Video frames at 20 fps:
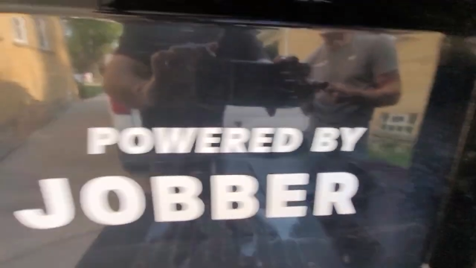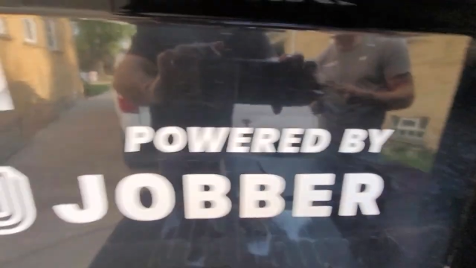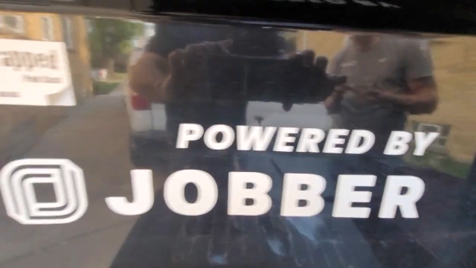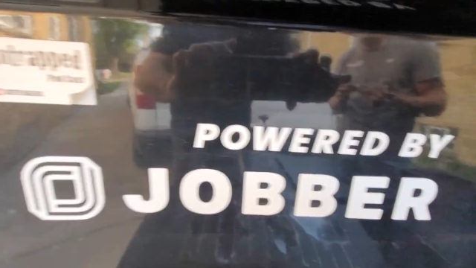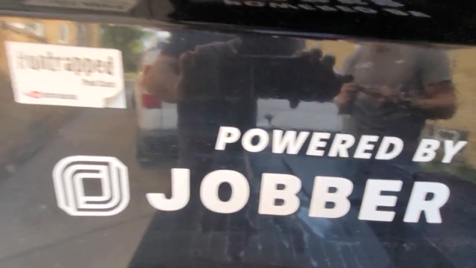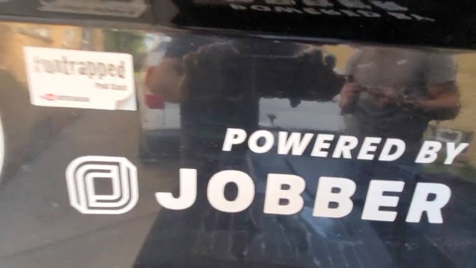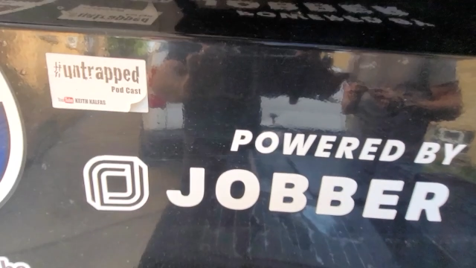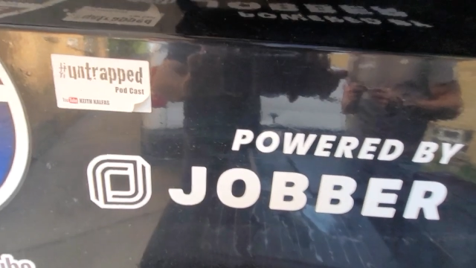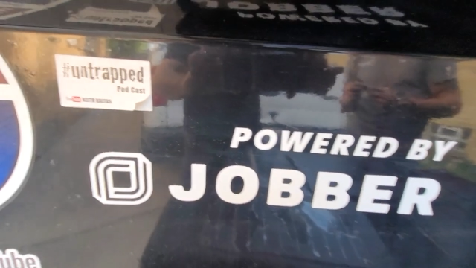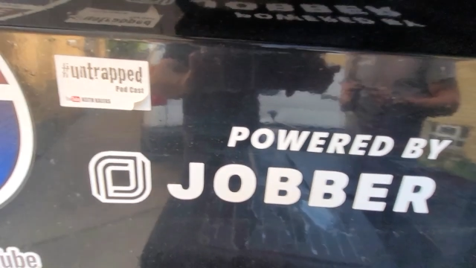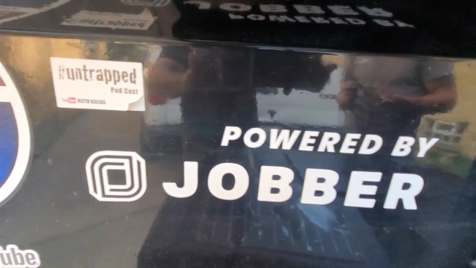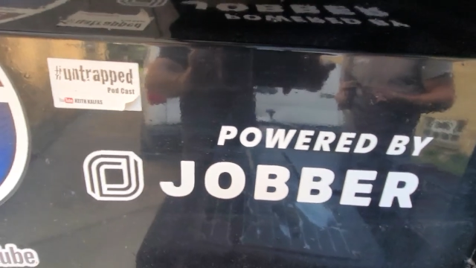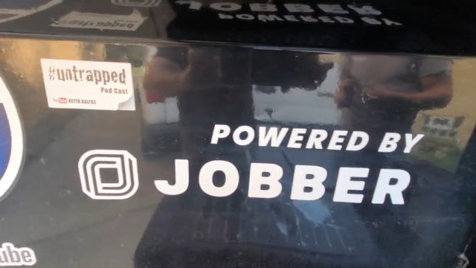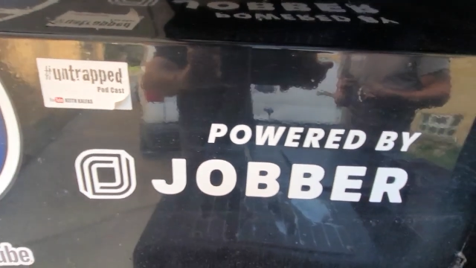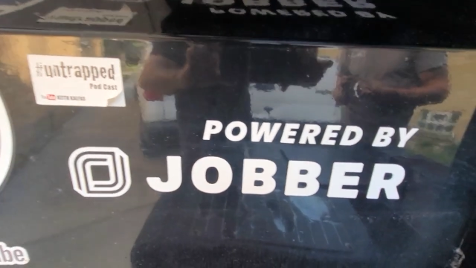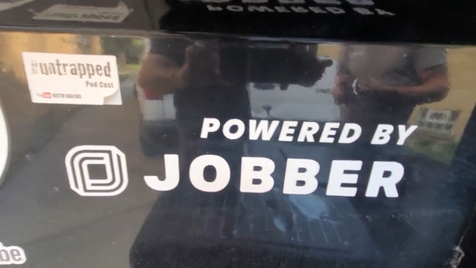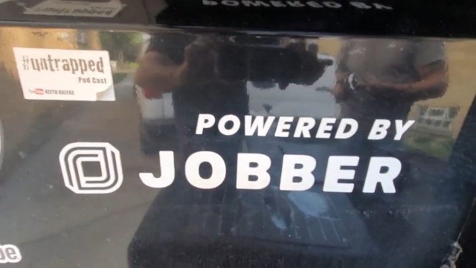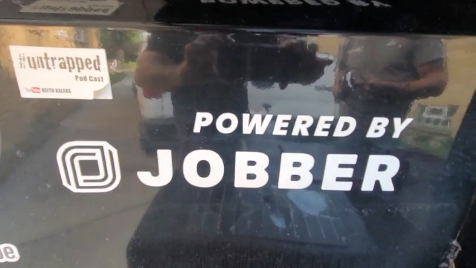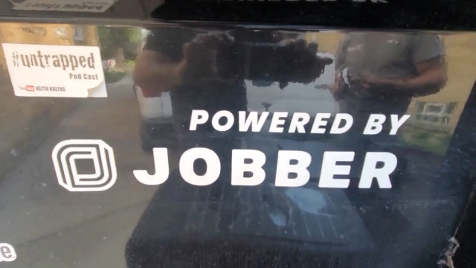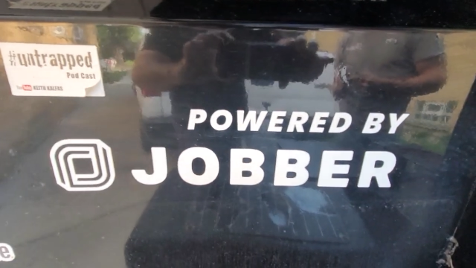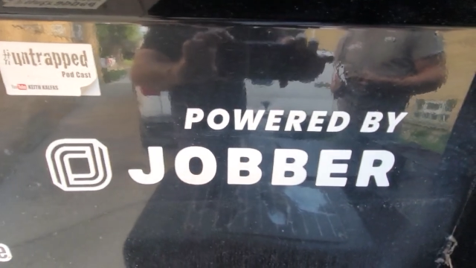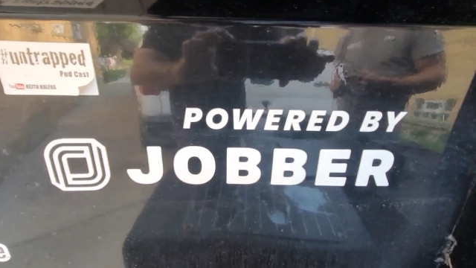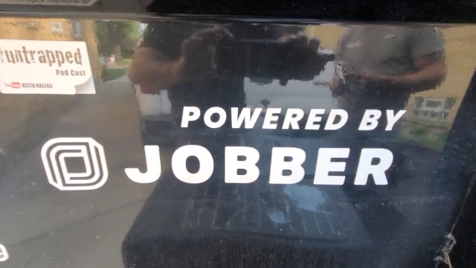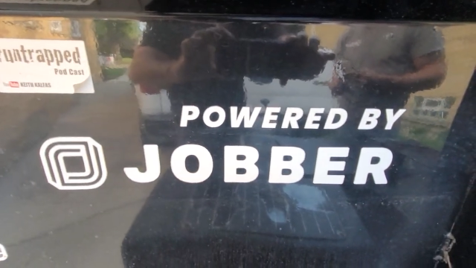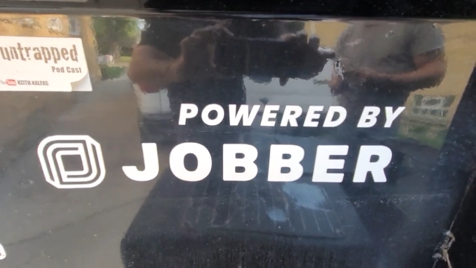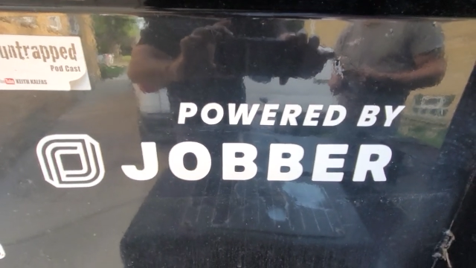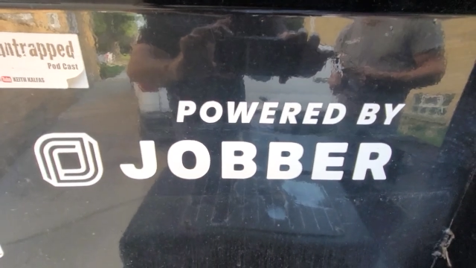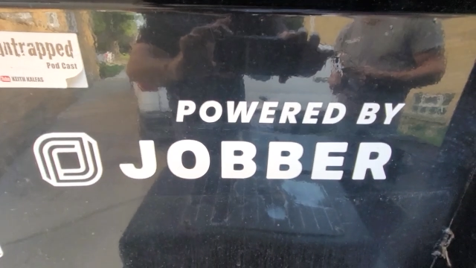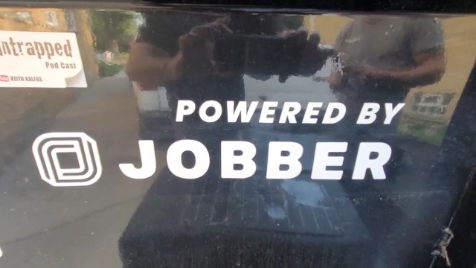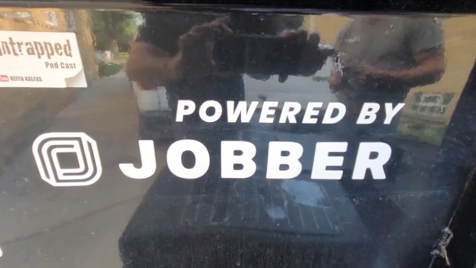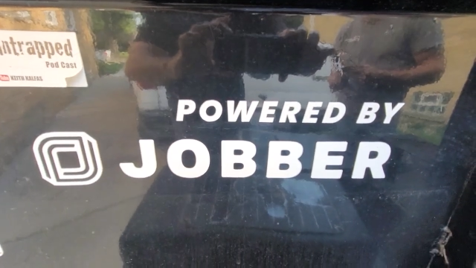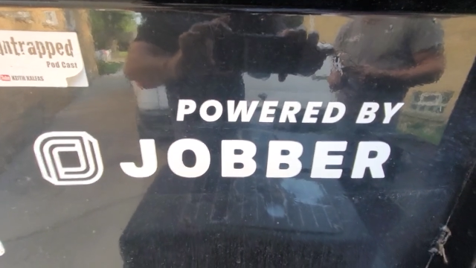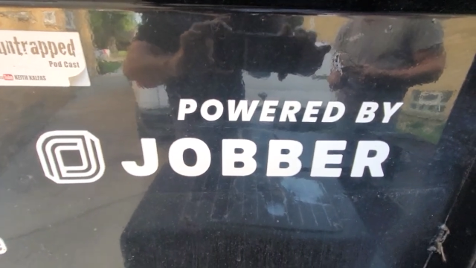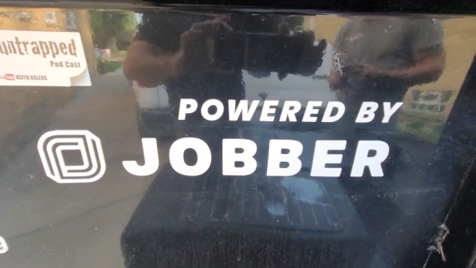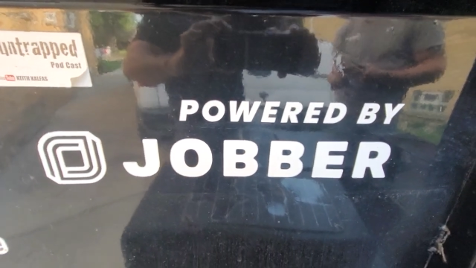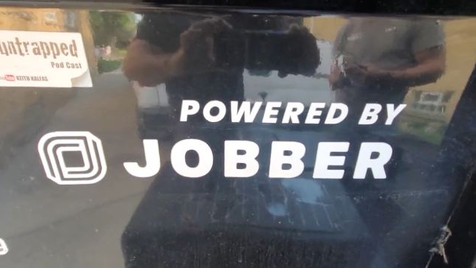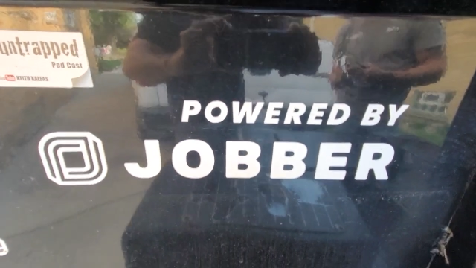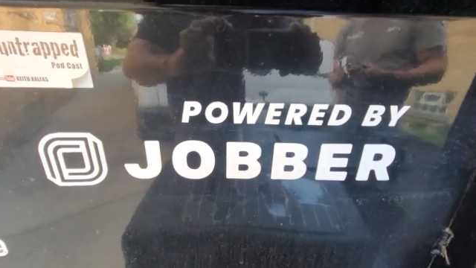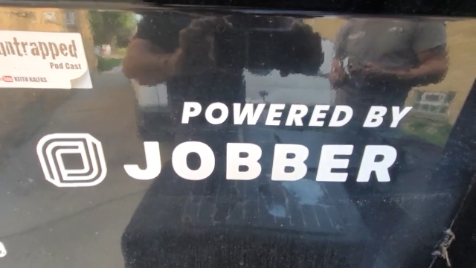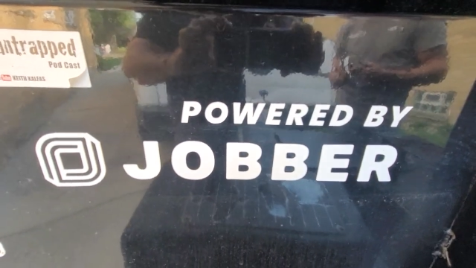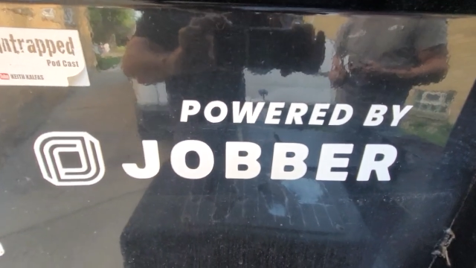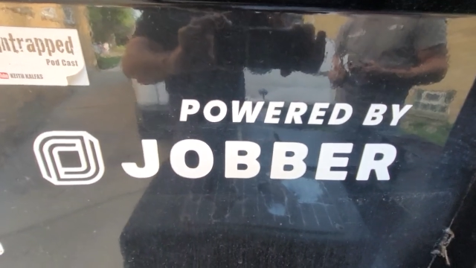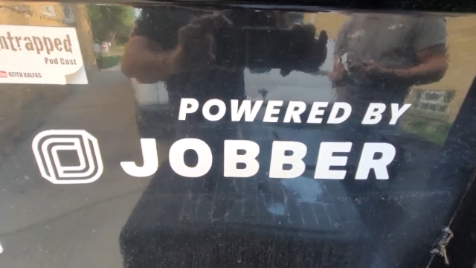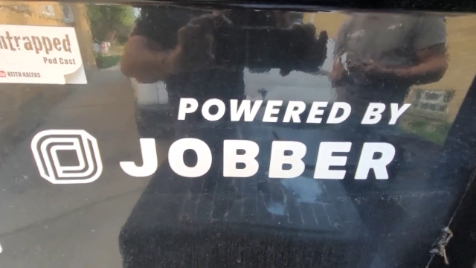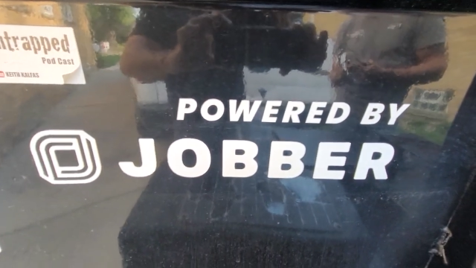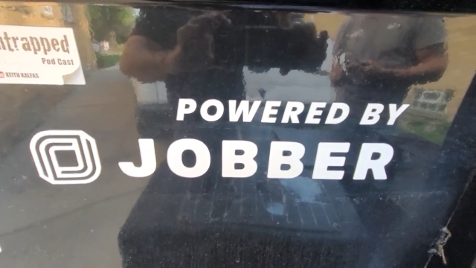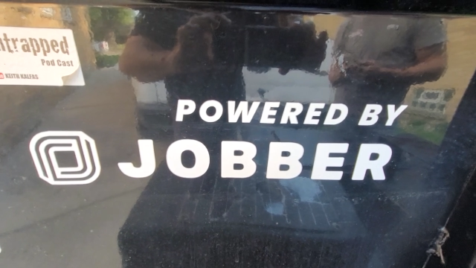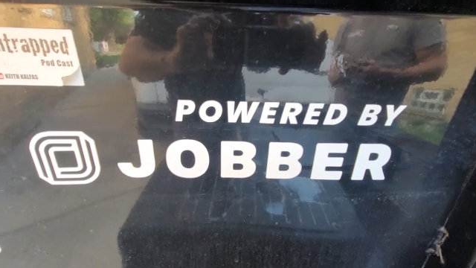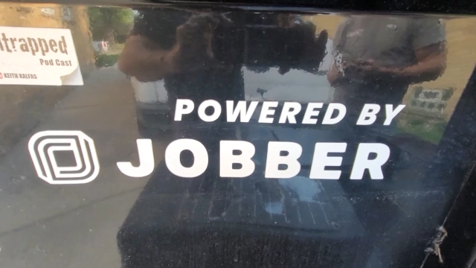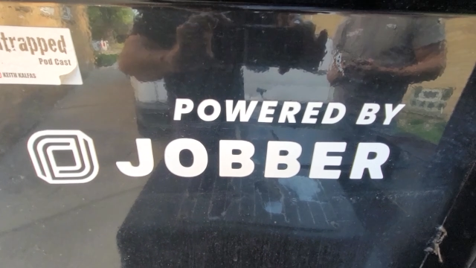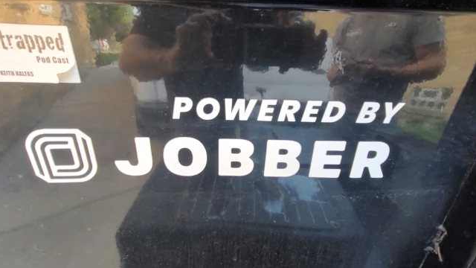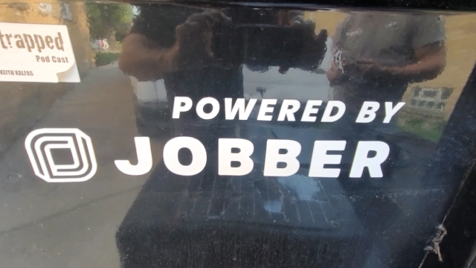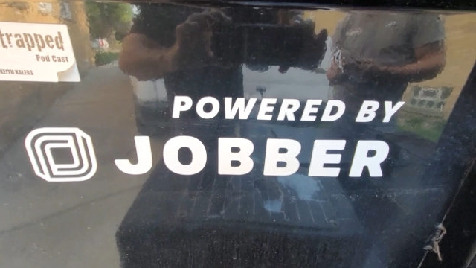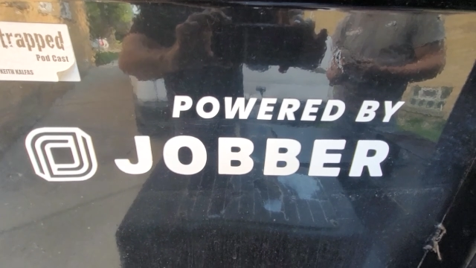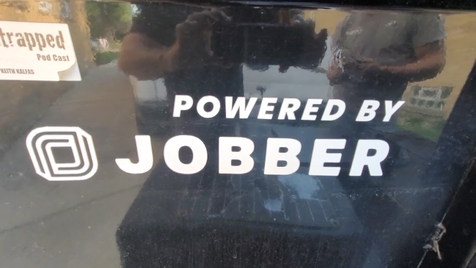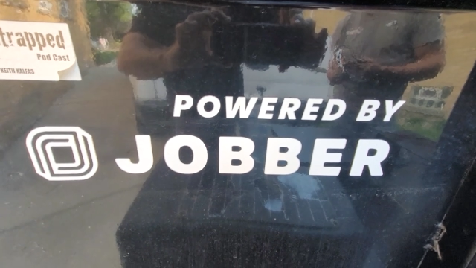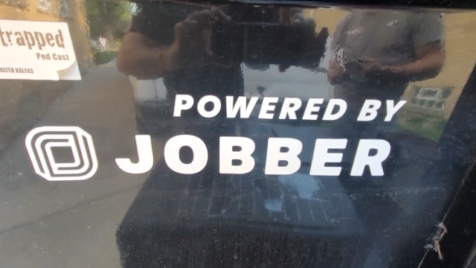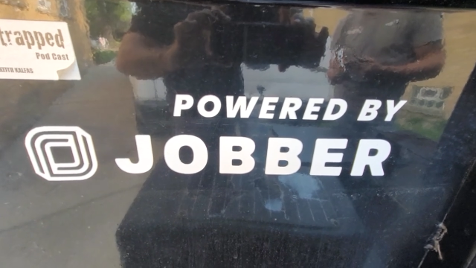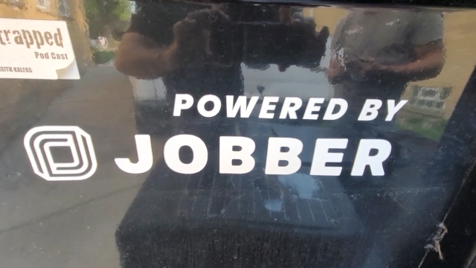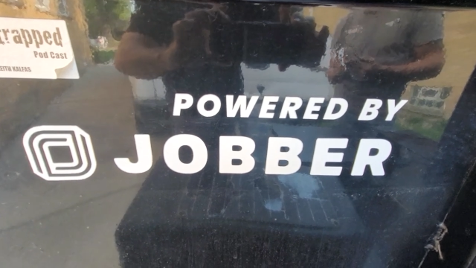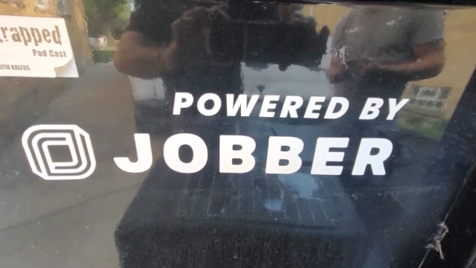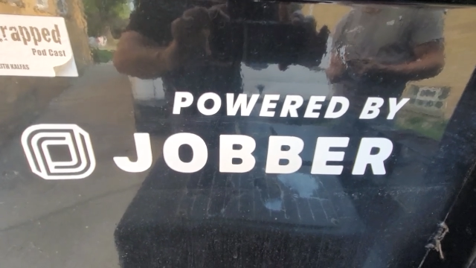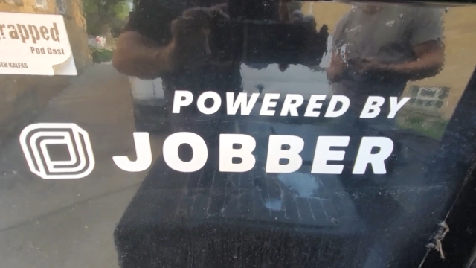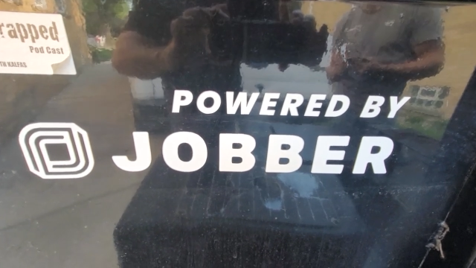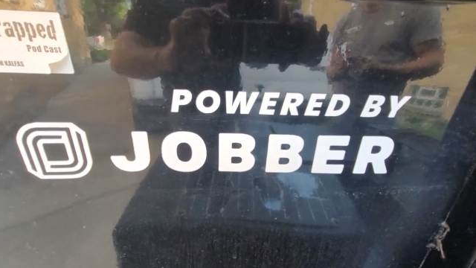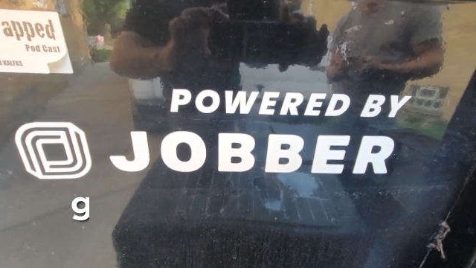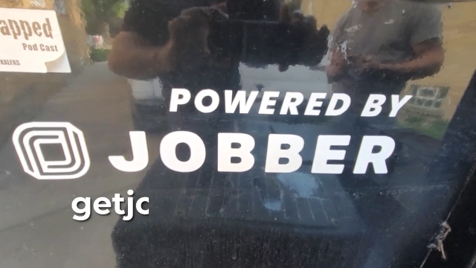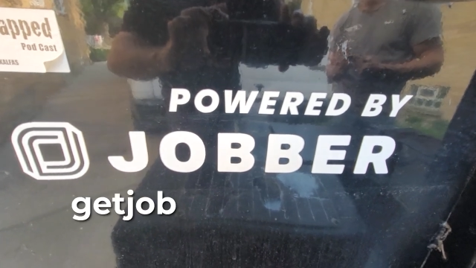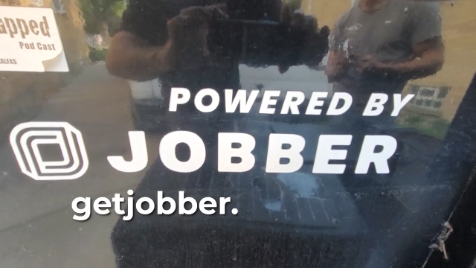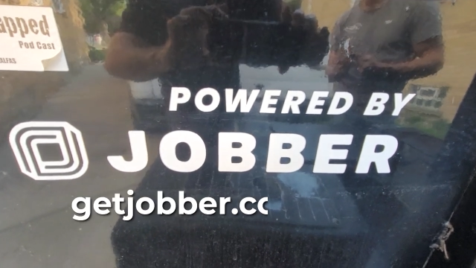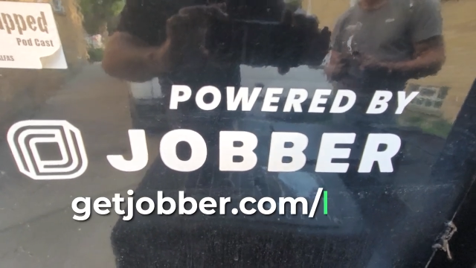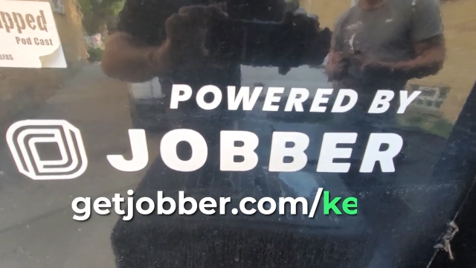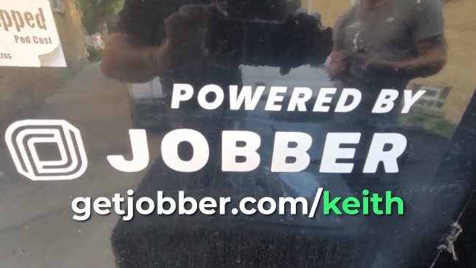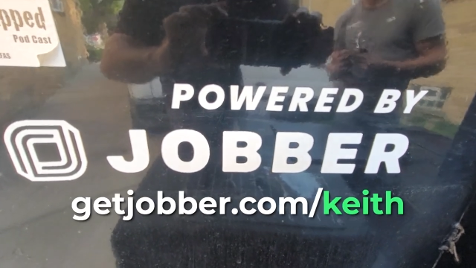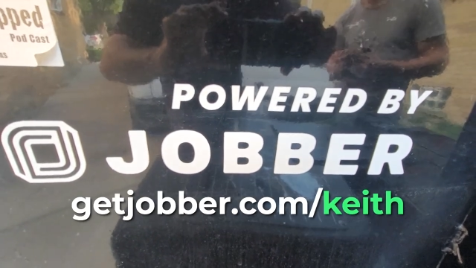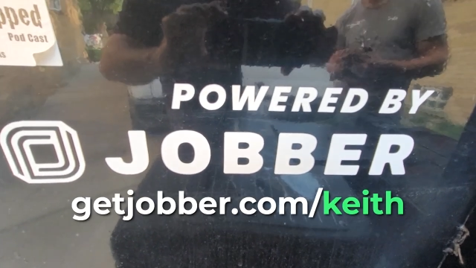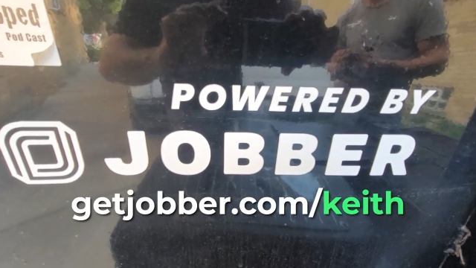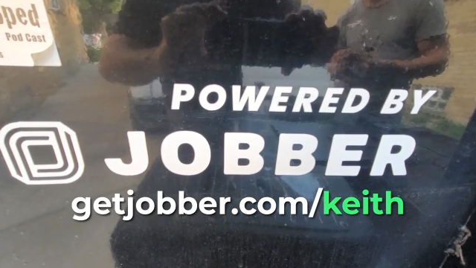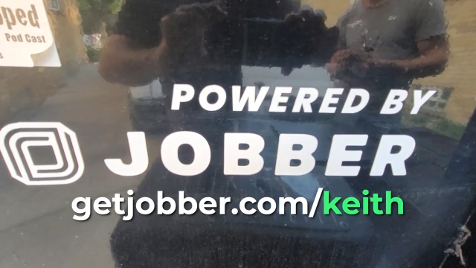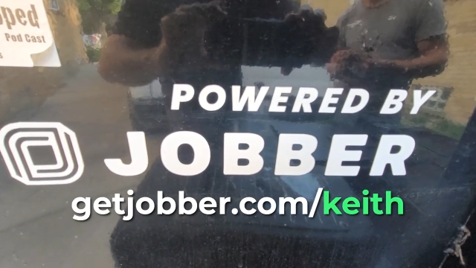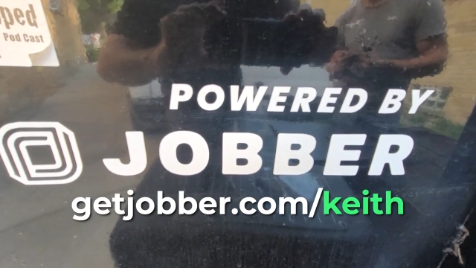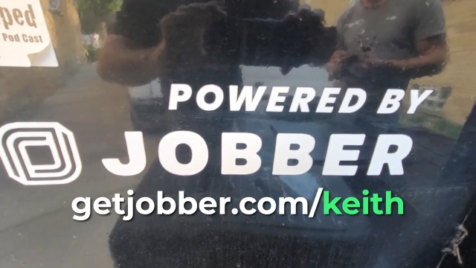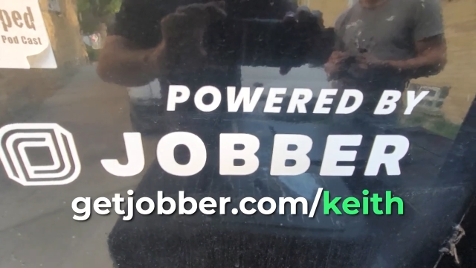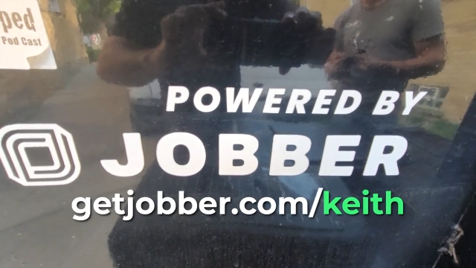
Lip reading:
[unreadable: no face in view]